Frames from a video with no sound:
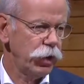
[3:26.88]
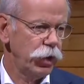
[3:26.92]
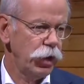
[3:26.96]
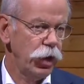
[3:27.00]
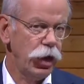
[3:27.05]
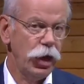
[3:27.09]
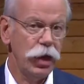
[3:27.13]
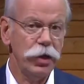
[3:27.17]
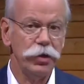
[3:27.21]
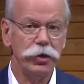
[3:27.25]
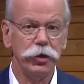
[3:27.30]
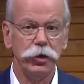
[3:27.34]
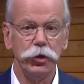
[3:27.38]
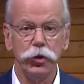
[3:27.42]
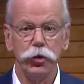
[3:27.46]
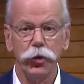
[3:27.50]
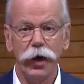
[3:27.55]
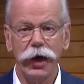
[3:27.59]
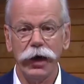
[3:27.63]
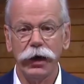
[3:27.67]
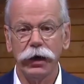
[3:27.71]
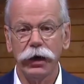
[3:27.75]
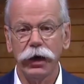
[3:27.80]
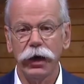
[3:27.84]
And the new
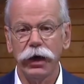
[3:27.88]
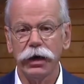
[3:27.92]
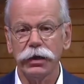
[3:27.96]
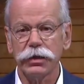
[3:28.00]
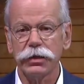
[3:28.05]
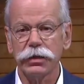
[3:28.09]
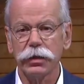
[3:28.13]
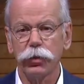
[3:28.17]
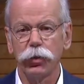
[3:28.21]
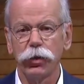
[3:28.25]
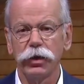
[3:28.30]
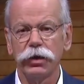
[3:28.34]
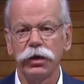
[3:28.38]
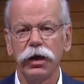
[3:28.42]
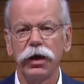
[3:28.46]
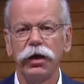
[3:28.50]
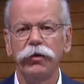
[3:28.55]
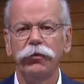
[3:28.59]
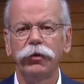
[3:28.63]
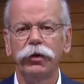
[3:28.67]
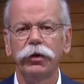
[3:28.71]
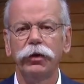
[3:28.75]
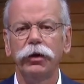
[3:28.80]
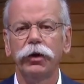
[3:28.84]
A-Class will
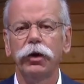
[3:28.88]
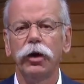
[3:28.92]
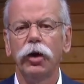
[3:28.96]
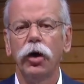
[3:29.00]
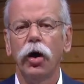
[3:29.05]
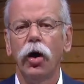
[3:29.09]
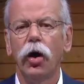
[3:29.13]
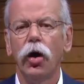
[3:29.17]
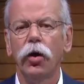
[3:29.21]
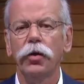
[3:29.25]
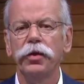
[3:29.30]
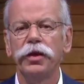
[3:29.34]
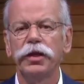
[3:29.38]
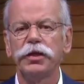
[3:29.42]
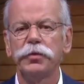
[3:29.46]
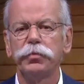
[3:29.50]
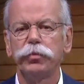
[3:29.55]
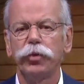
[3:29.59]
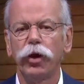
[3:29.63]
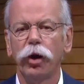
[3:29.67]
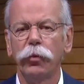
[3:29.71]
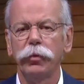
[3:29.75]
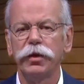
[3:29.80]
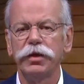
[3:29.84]
deliver on this
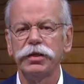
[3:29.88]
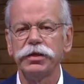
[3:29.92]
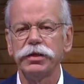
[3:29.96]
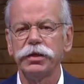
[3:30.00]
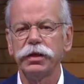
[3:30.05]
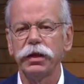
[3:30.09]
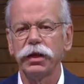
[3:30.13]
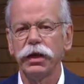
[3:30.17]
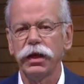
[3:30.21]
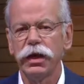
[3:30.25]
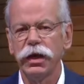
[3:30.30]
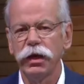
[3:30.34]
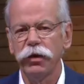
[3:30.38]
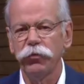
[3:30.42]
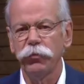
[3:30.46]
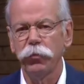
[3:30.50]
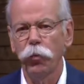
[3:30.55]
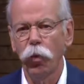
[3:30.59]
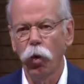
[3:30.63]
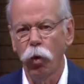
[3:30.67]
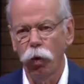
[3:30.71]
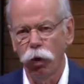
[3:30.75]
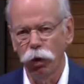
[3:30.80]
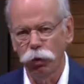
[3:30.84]
promise even
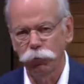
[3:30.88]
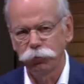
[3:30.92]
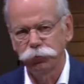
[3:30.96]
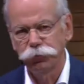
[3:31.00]
more.